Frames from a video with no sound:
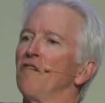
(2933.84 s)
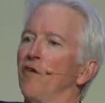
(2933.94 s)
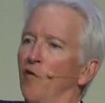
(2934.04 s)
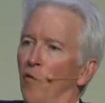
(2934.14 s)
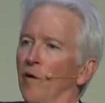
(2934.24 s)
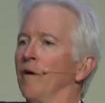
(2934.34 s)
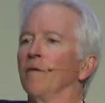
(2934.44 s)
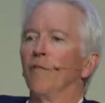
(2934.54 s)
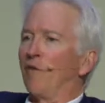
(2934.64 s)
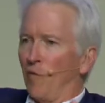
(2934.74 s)
of the Jordan,
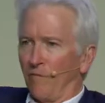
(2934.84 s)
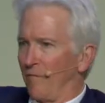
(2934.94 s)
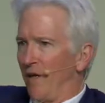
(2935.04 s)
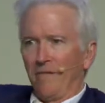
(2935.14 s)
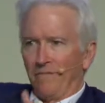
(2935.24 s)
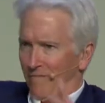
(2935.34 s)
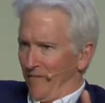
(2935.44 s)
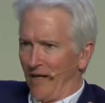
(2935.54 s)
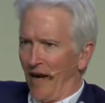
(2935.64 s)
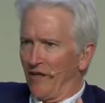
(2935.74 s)
which will,
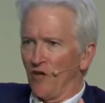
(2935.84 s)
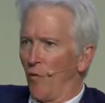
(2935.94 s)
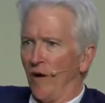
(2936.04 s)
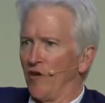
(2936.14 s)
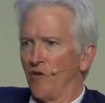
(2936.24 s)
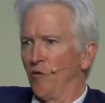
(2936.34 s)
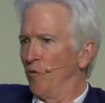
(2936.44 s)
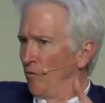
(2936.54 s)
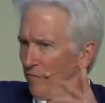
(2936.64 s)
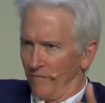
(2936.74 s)
in
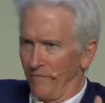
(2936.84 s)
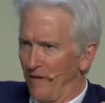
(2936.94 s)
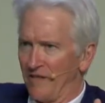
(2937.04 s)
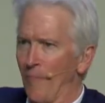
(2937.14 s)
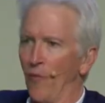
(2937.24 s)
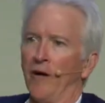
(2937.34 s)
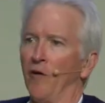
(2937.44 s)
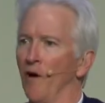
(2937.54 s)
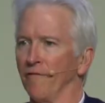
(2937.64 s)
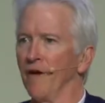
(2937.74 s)
1922, be separated
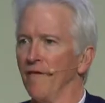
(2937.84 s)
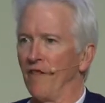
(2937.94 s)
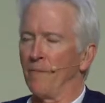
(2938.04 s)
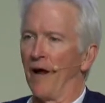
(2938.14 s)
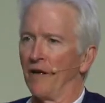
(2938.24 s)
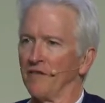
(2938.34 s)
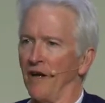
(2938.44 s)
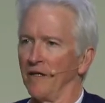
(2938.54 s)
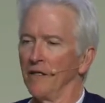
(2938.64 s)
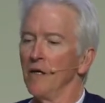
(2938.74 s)
off from the Palestine.